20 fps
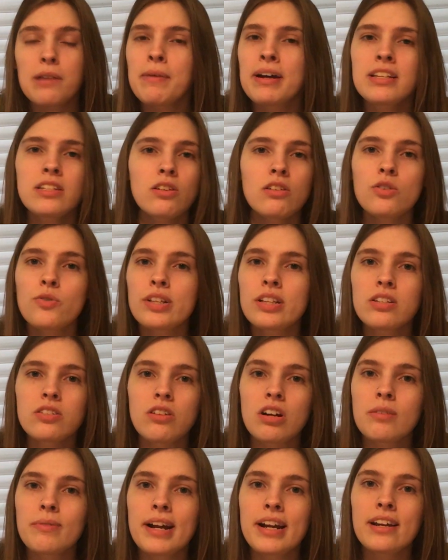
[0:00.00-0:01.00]
Am I still doing the
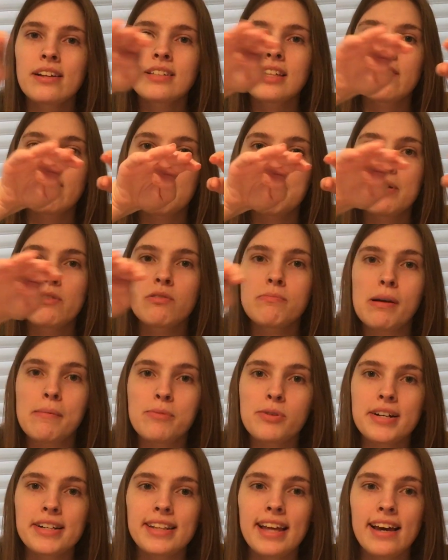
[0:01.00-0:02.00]
star ratings? Have I been
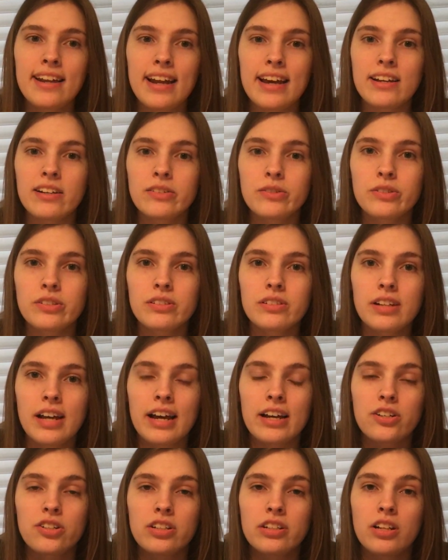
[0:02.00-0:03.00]
remembering that? I don't
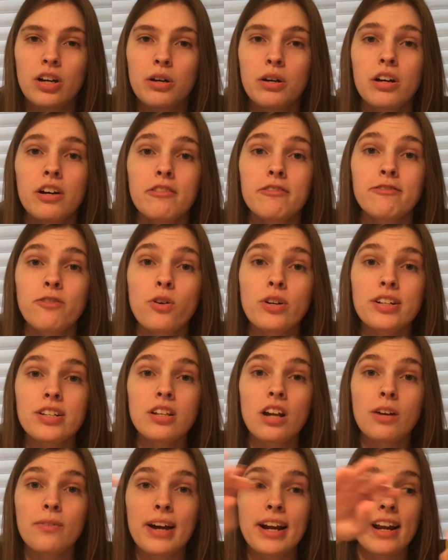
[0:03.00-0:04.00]
actually know.
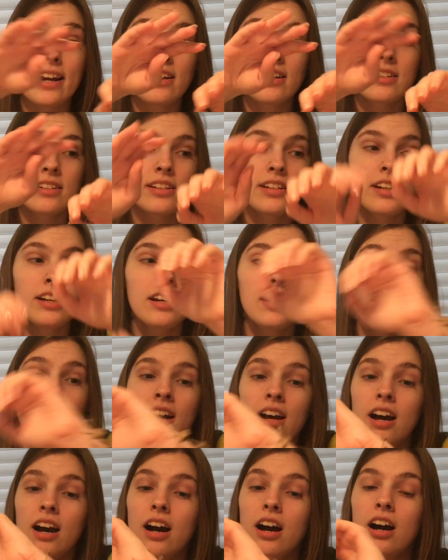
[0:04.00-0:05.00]
4-star rating
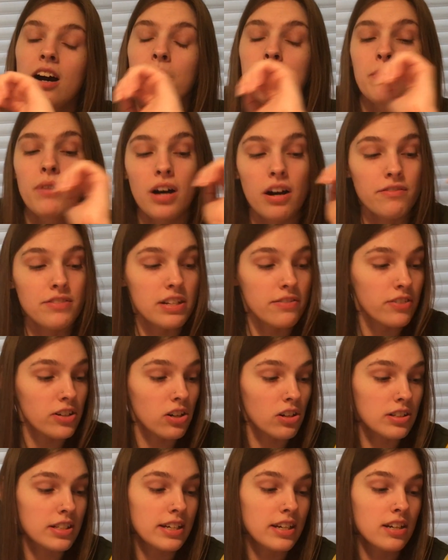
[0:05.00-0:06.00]
of
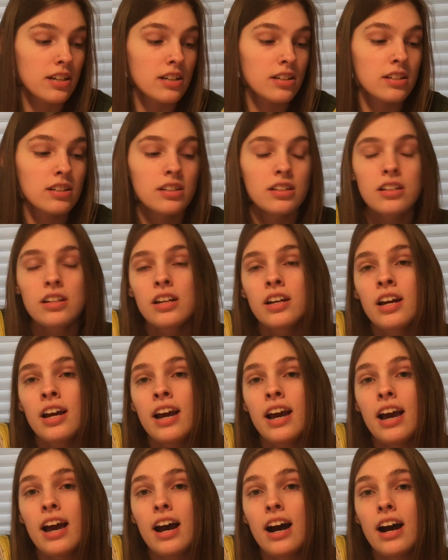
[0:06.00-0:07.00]
difficulty.
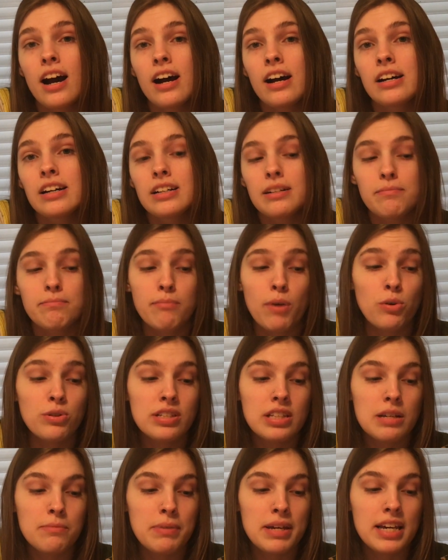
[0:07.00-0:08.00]

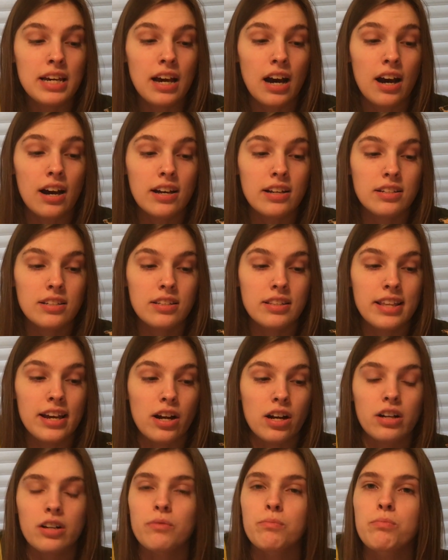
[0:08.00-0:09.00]
Mostly because
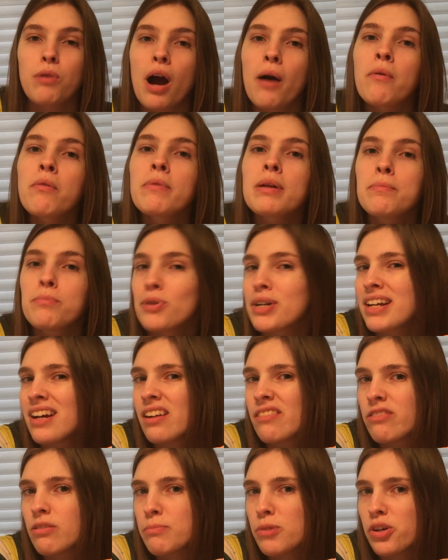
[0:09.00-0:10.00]
they're probably pretty
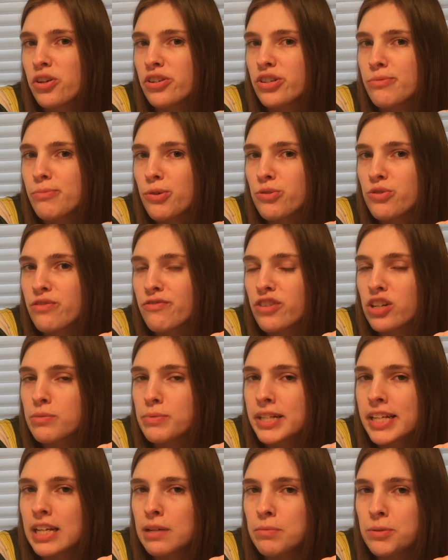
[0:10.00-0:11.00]
unfamiliar to most
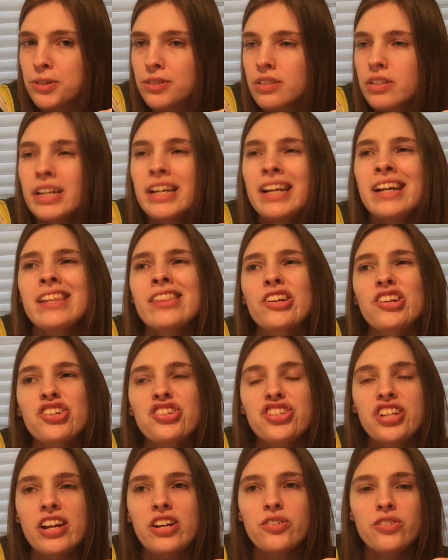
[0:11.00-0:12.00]
invertebrate keepers. They're
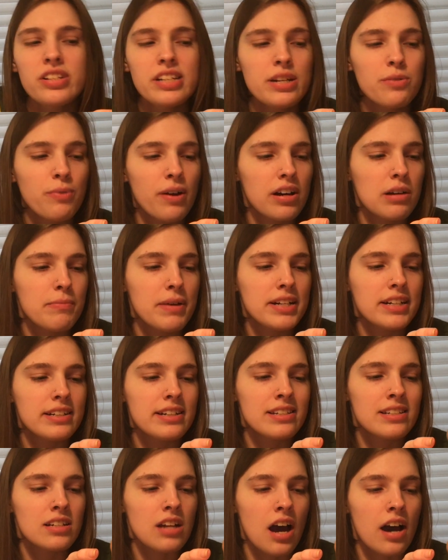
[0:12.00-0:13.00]
generally recommended
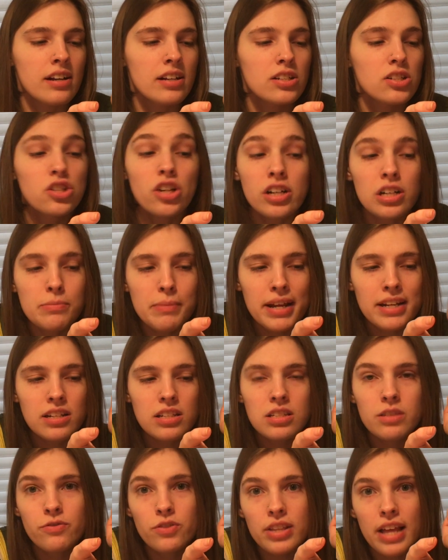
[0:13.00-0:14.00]
as not a starter
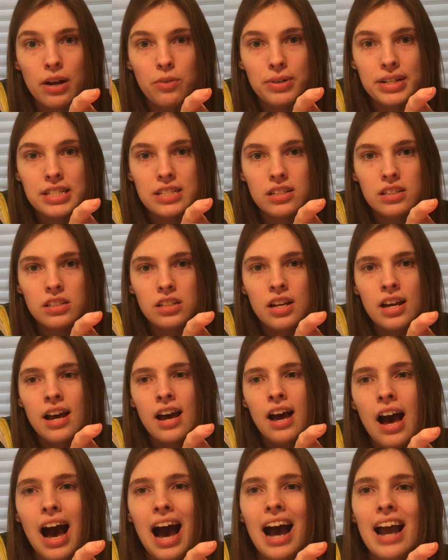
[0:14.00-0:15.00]
mantis for that reason.
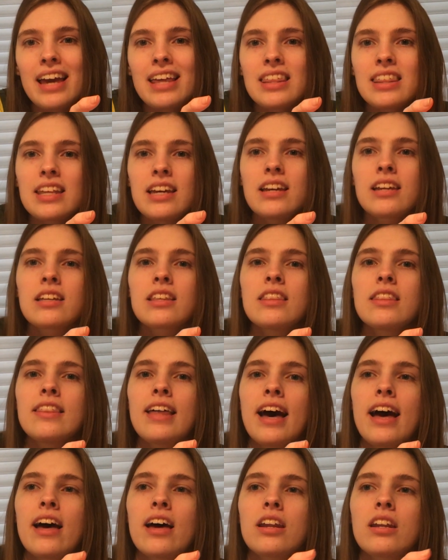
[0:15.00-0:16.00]
I think
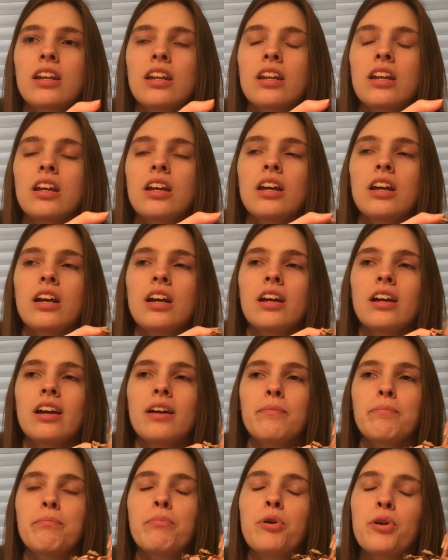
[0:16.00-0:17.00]
that
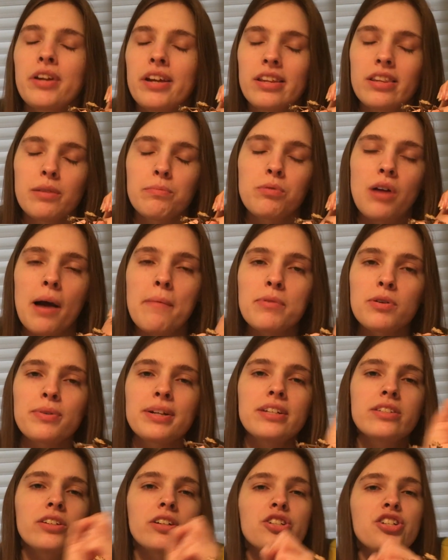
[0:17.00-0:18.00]
put in the proper
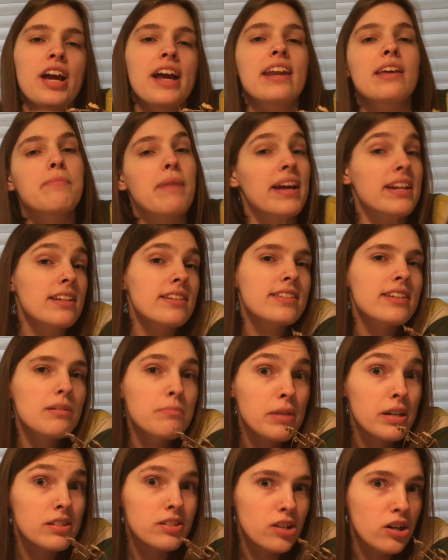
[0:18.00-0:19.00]
research, any mantis can
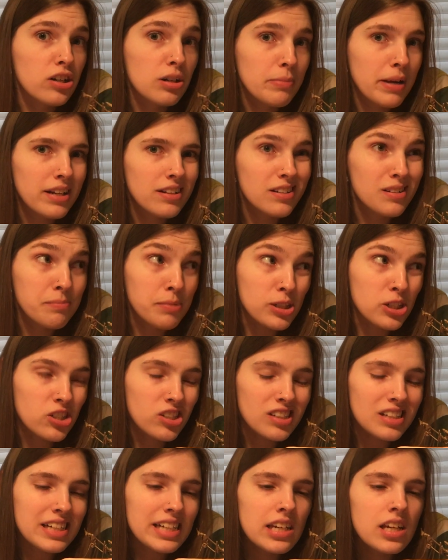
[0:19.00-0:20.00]
be a starter mantis
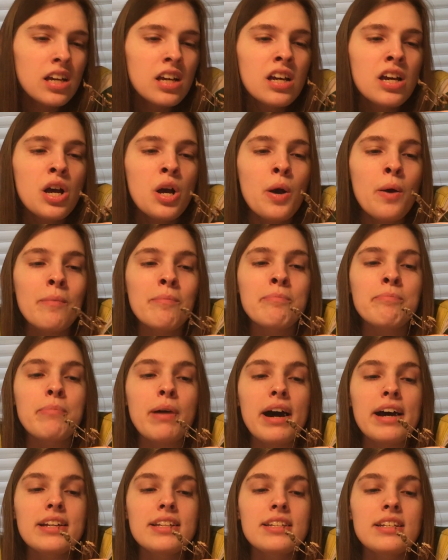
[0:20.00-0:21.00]
personally.
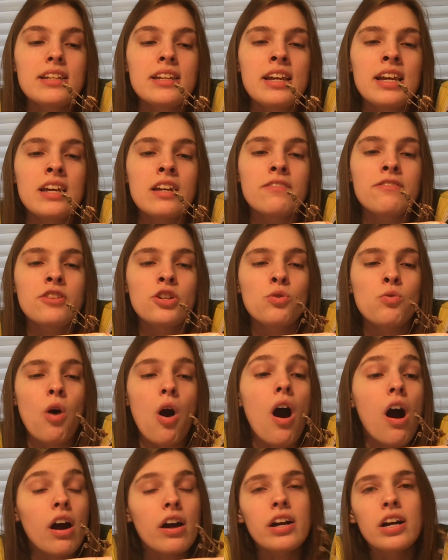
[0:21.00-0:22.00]
But if you
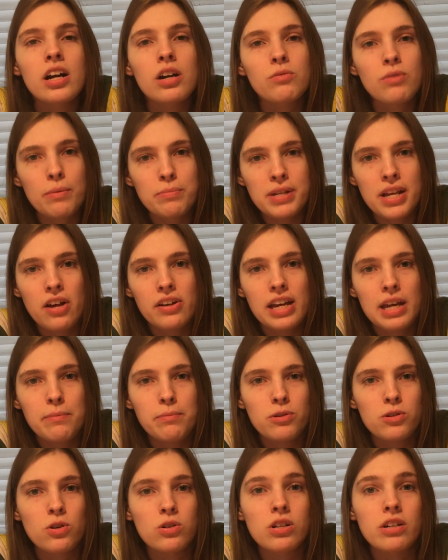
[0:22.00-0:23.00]
are a reptile
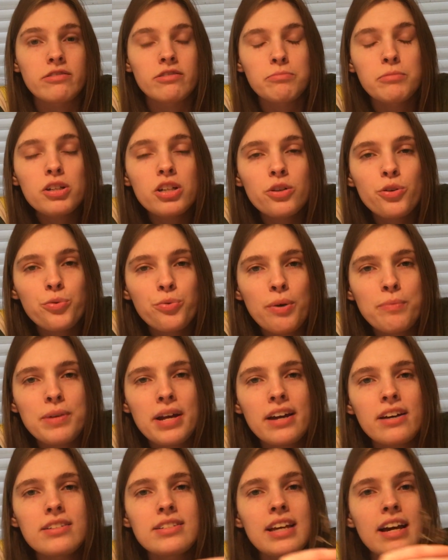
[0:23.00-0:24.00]
keeper or are familiar with
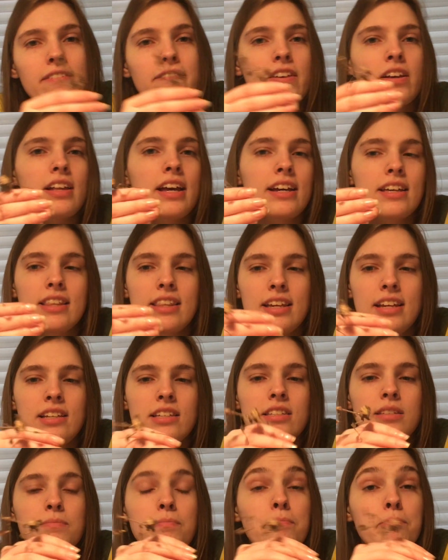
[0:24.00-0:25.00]
reptiles, I feel like these
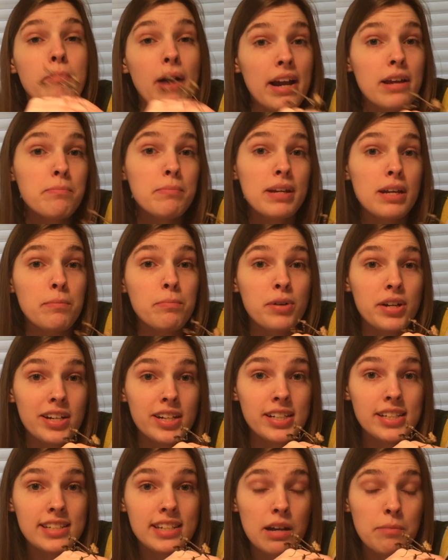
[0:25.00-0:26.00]
might be a pretty
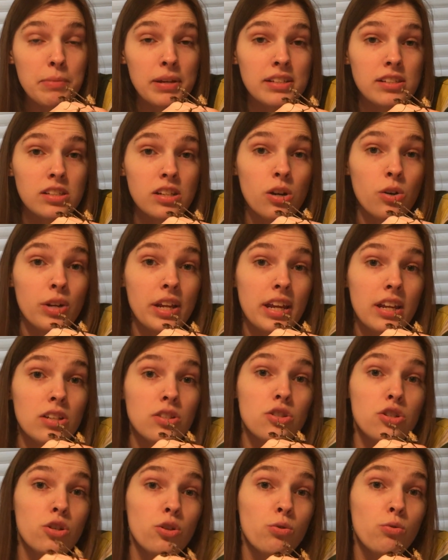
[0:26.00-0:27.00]
good stepping stone
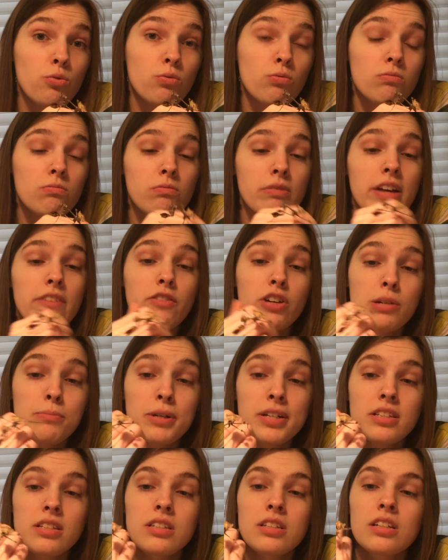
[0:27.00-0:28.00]
into
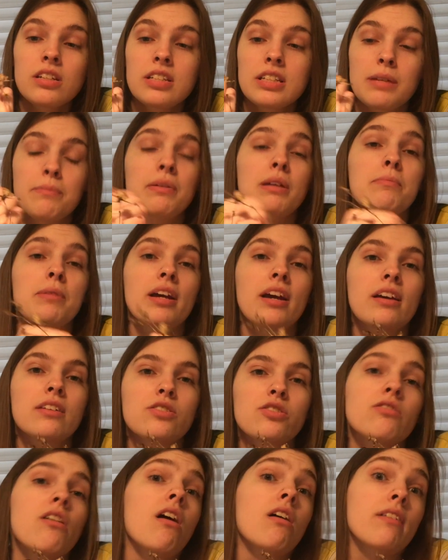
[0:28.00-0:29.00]
invertebrates, simply because
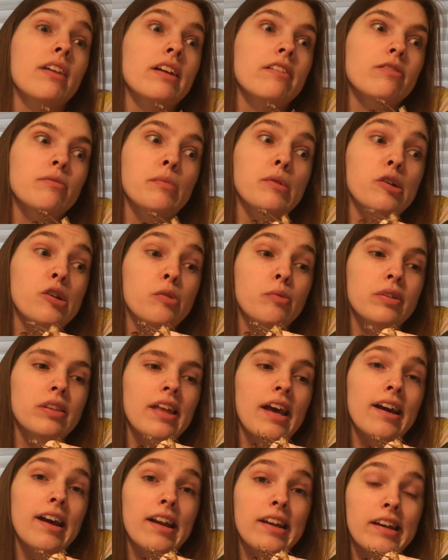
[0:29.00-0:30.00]
you're already familiar with
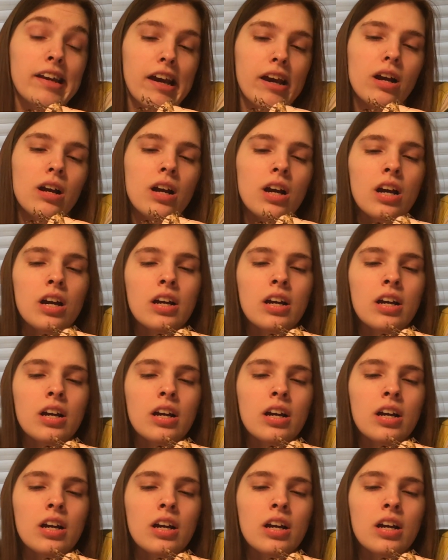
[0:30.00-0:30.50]
that kind of care.